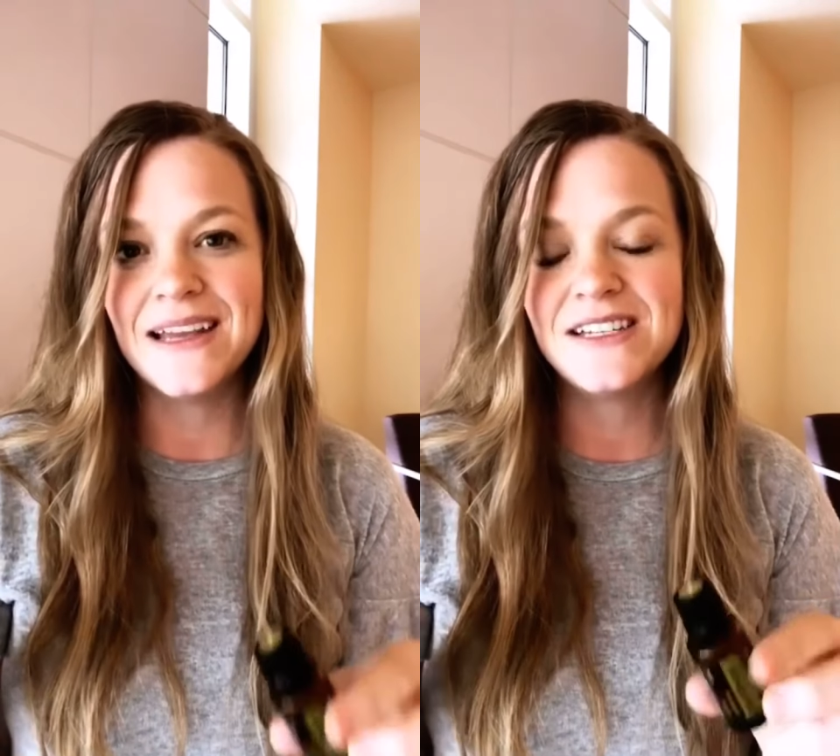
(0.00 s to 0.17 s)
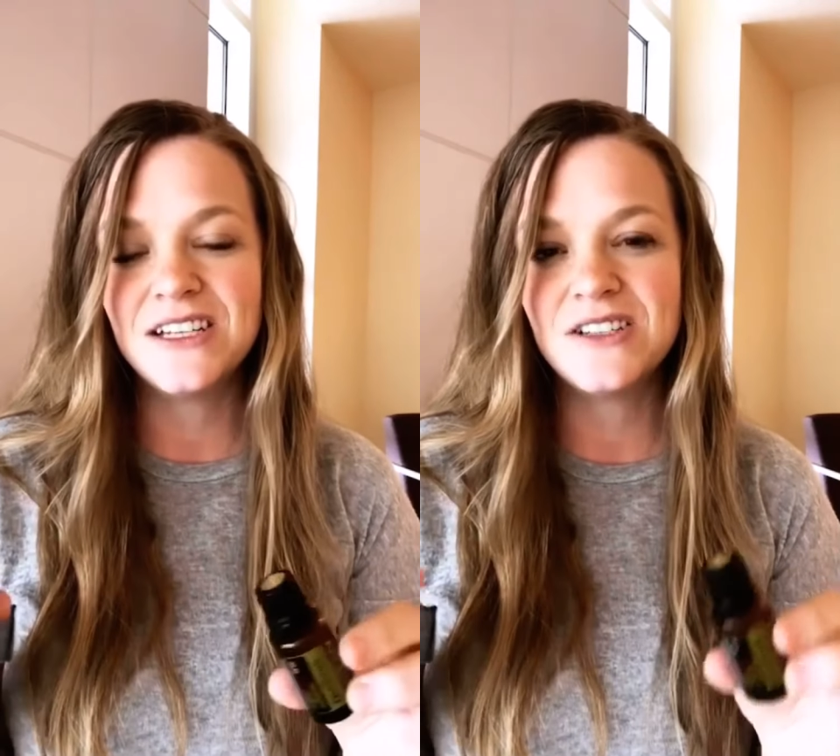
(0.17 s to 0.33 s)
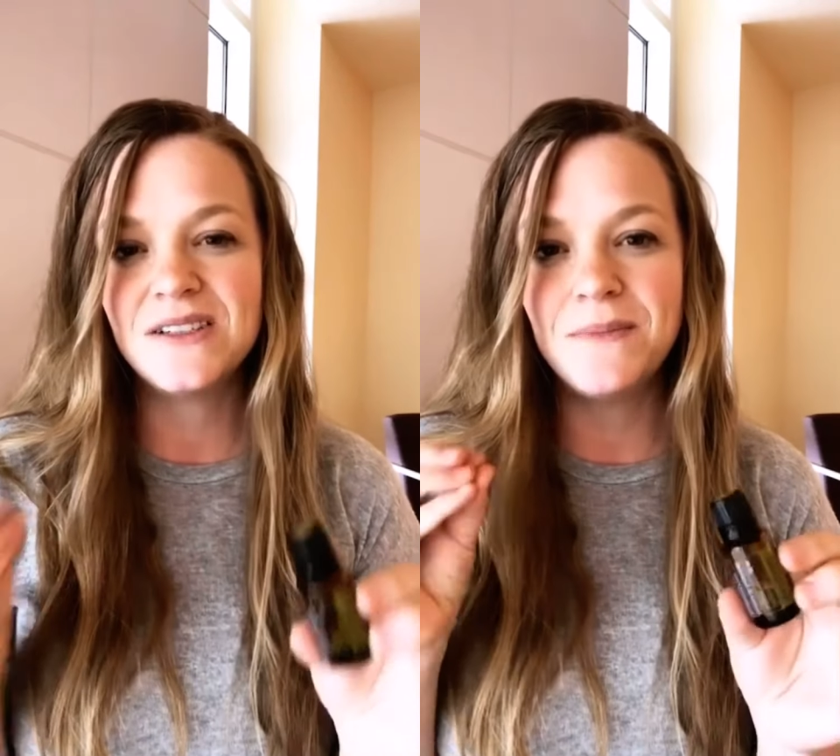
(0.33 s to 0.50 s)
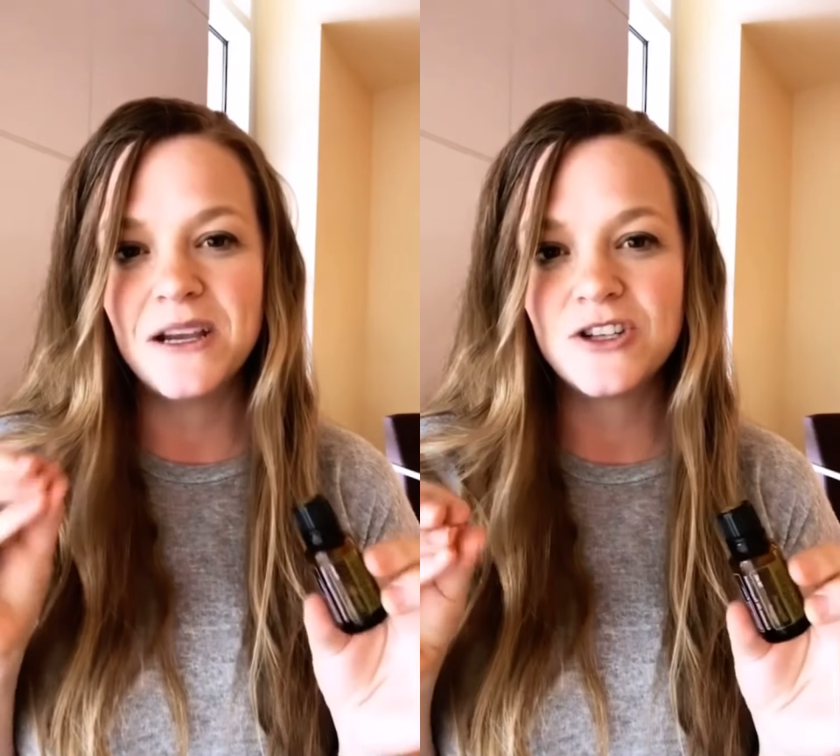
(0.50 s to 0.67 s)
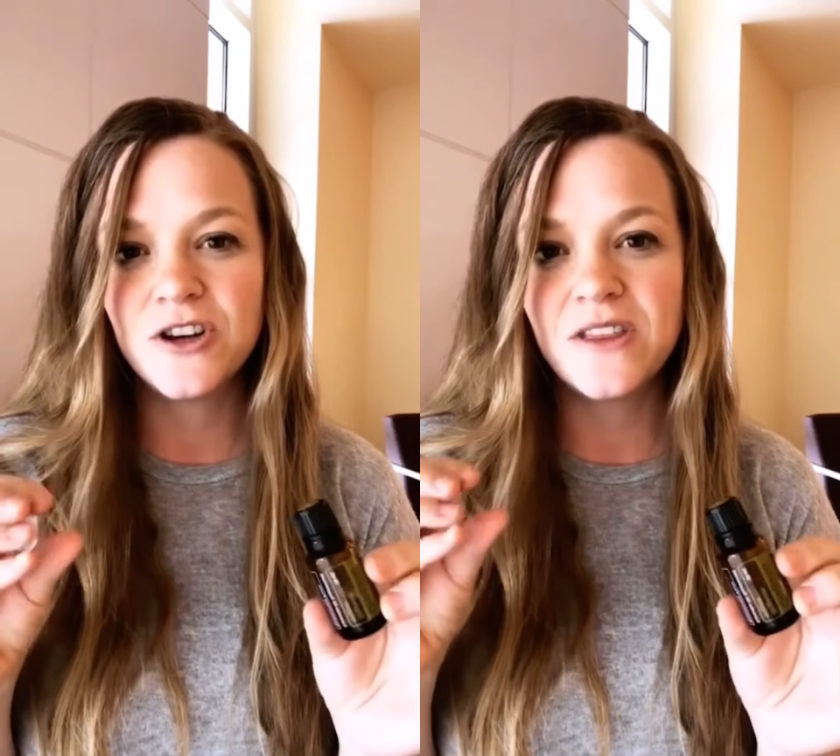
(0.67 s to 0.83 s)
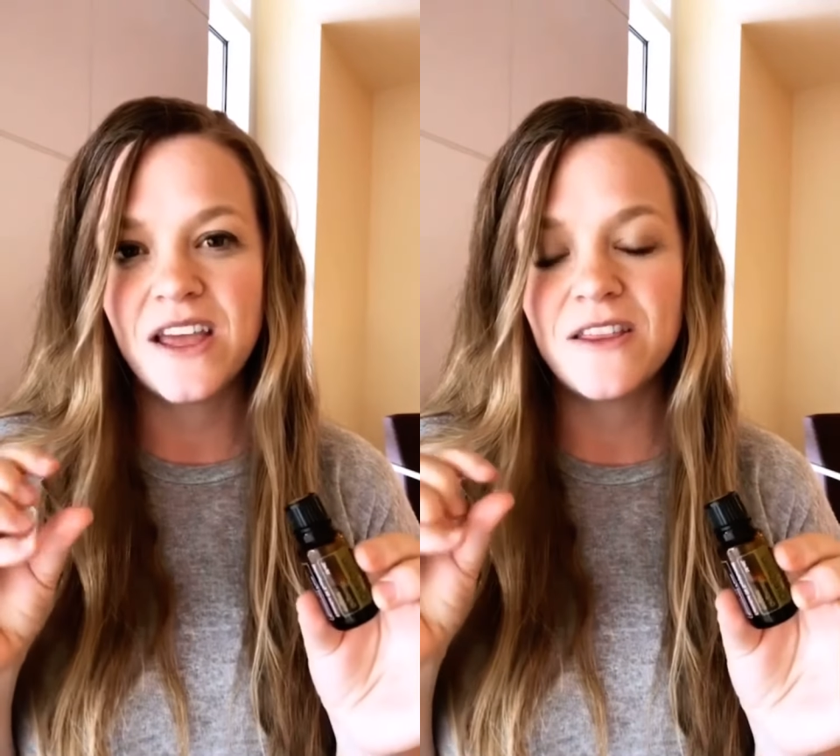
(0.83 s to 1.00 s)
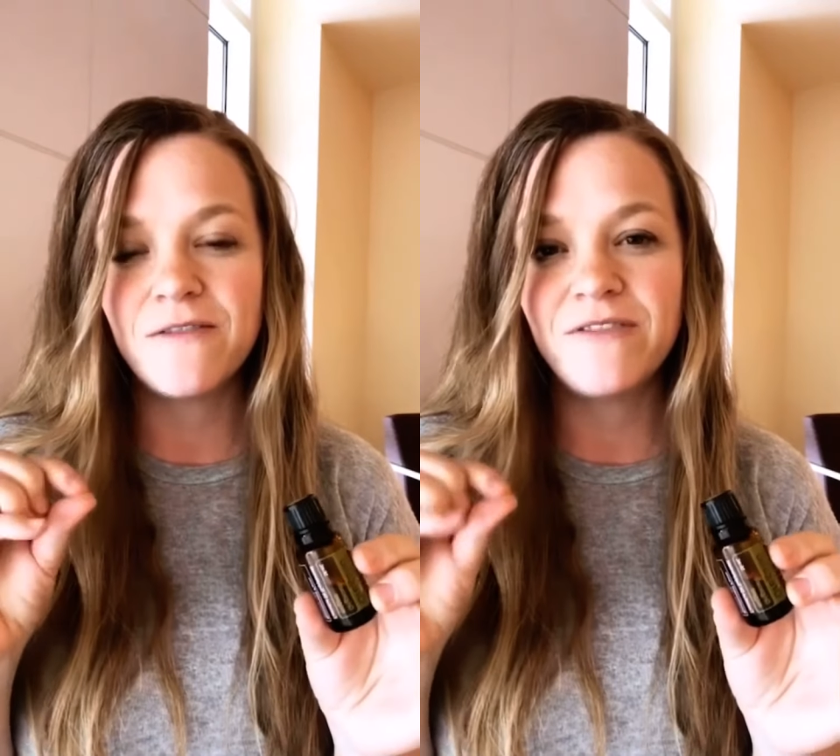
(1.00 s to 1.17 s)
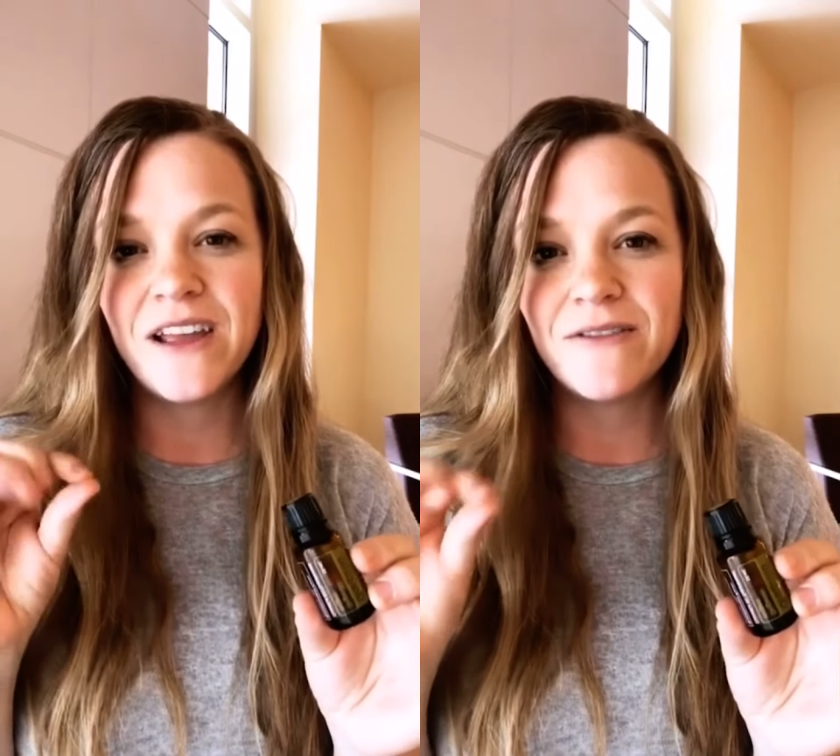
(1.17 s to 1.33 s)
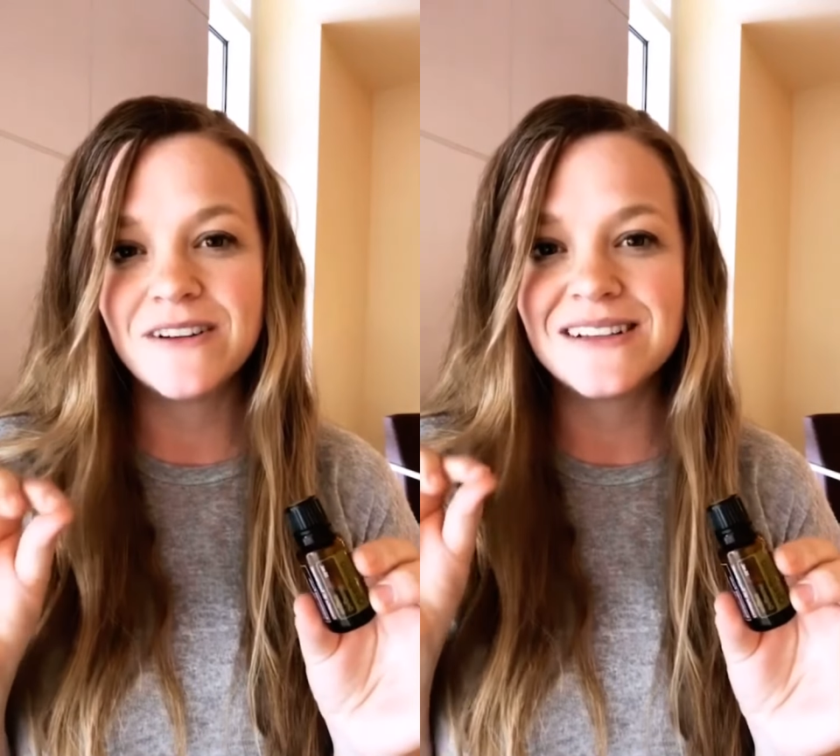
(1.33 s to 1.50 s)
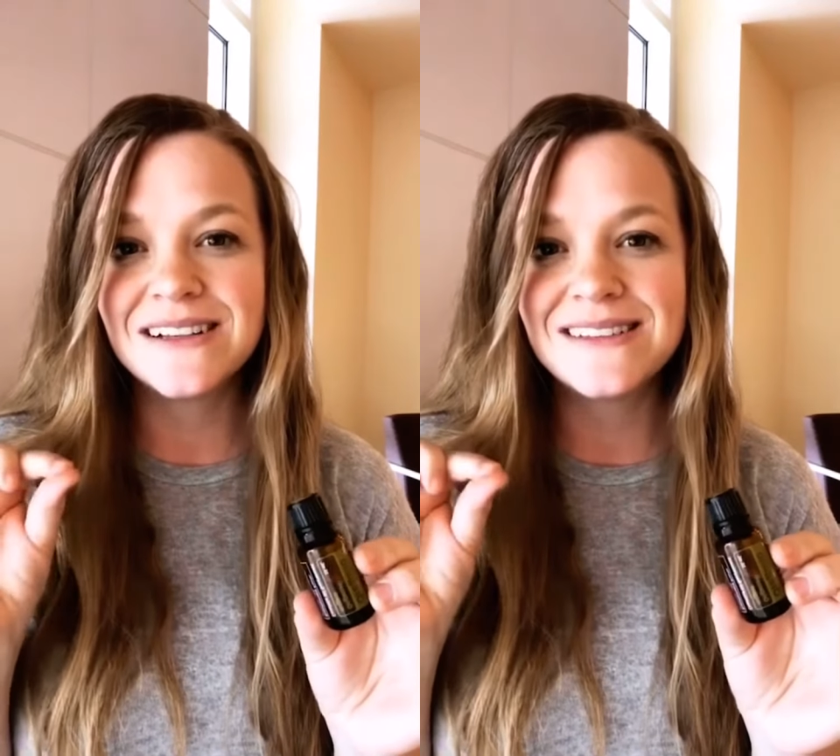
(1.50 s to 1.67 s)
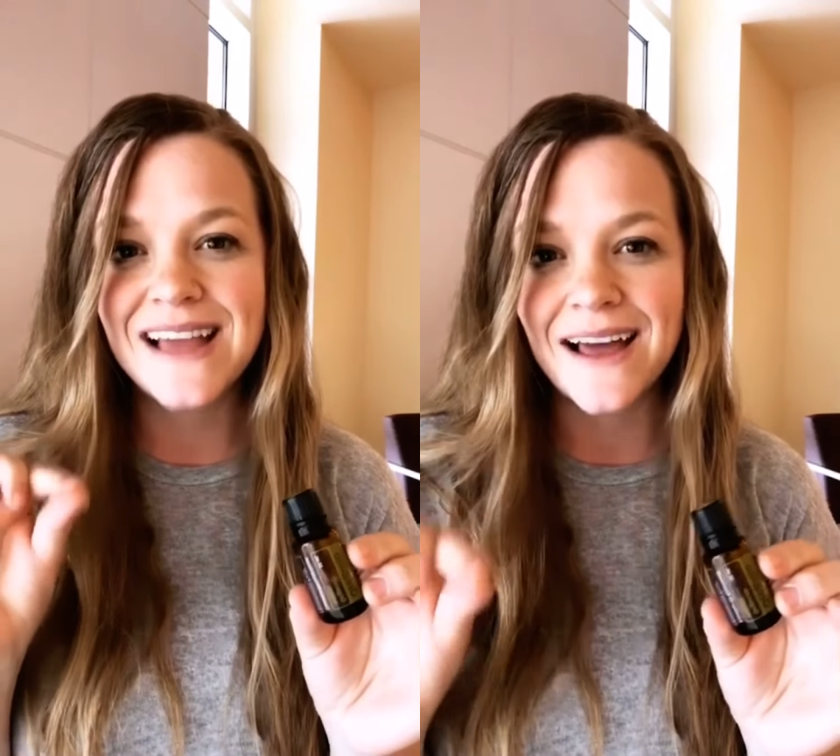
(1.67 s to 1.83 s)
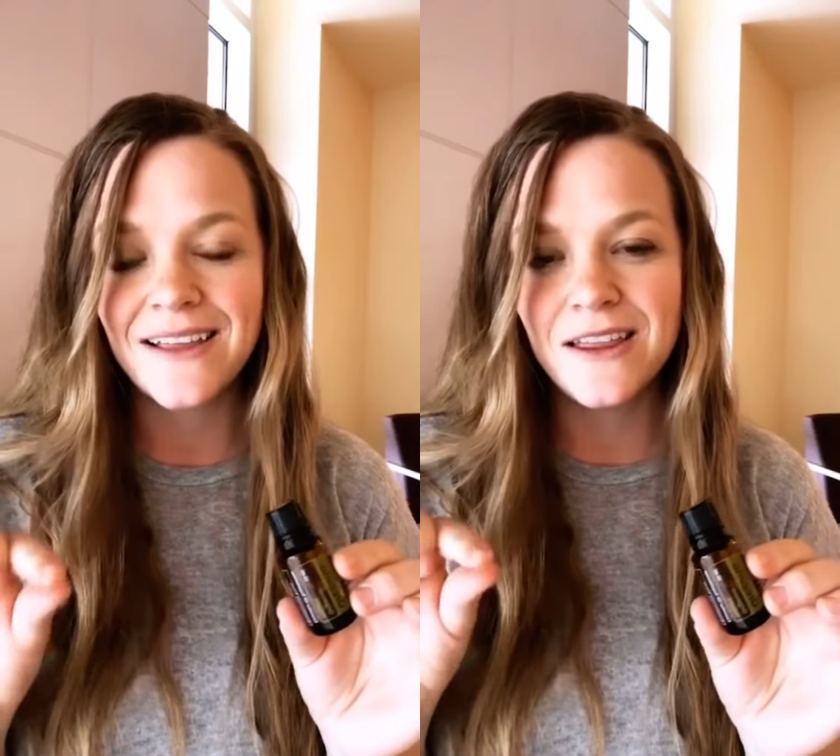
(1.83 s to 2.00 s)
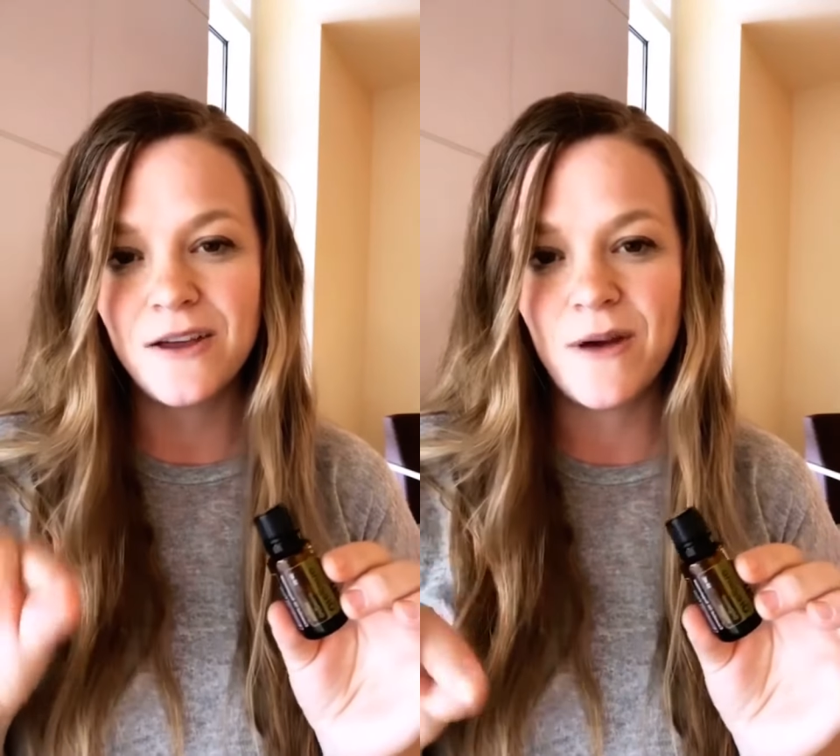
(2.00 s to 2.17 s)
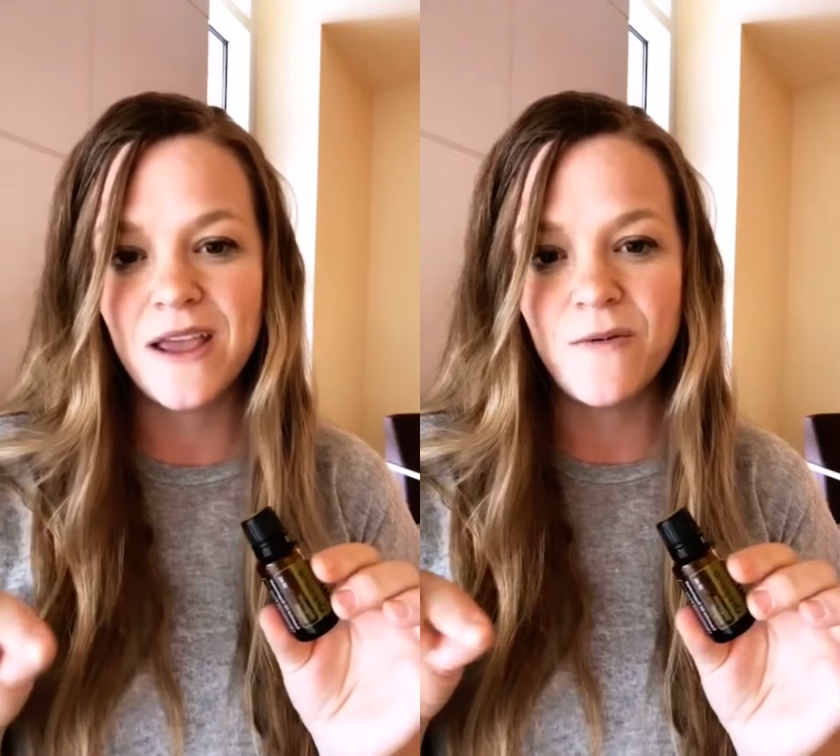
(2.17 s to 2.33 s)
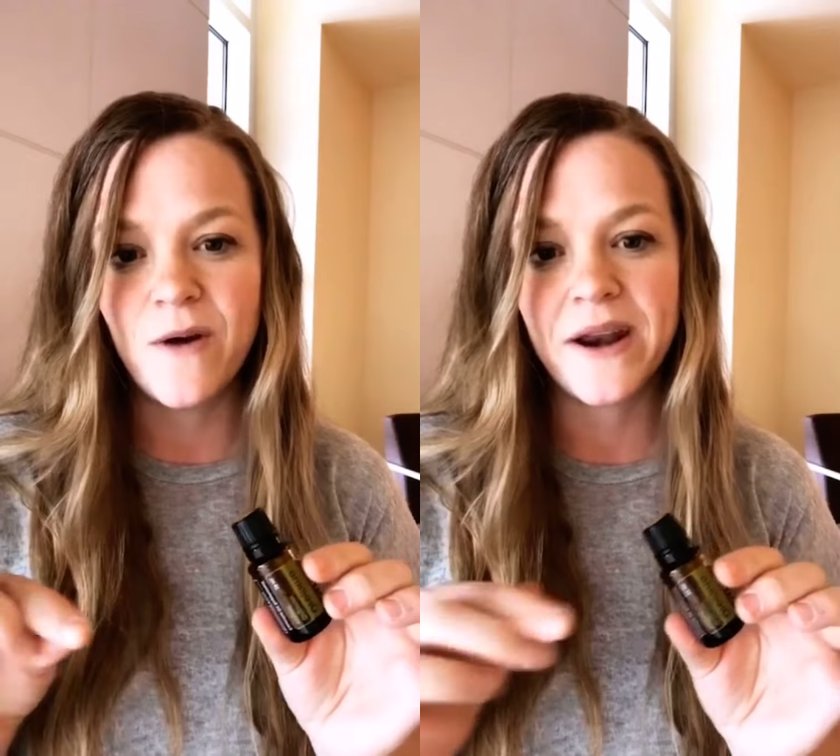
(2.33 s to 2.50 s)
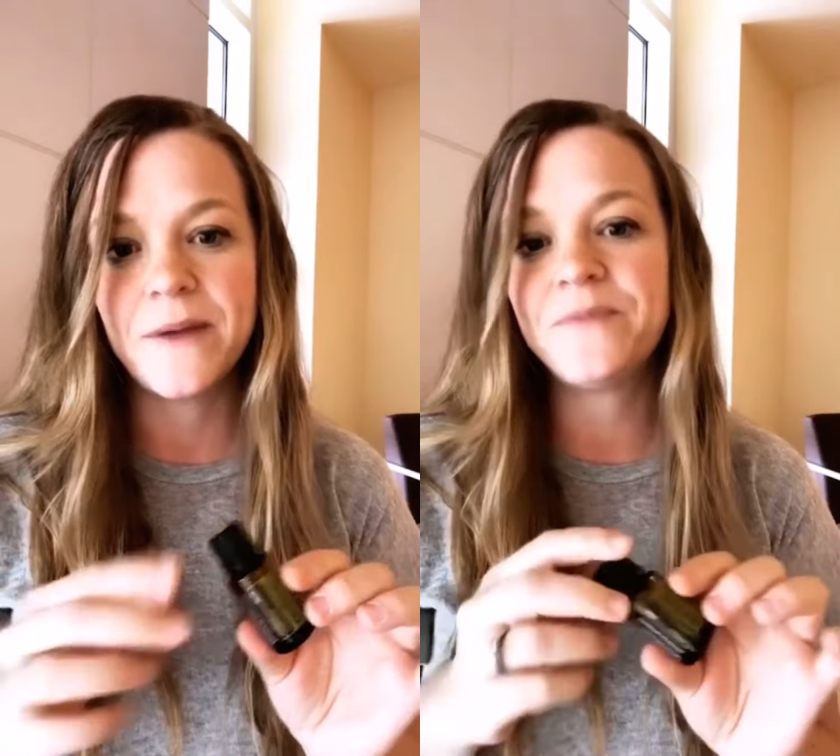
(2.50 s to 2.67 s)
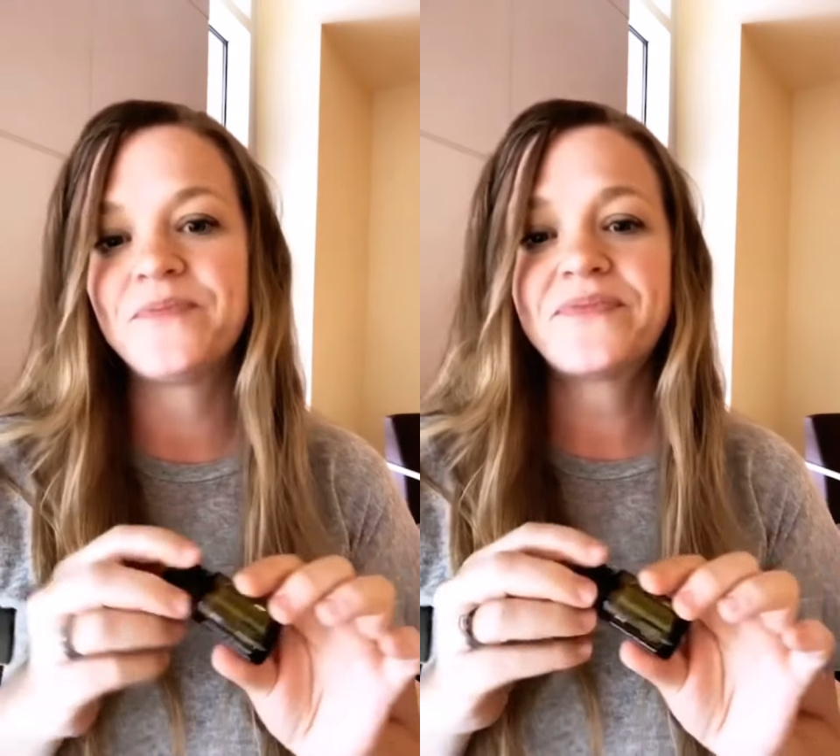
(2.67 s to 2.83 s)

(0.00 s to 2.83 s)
just to make sure that the flavor is exactly the way you want it.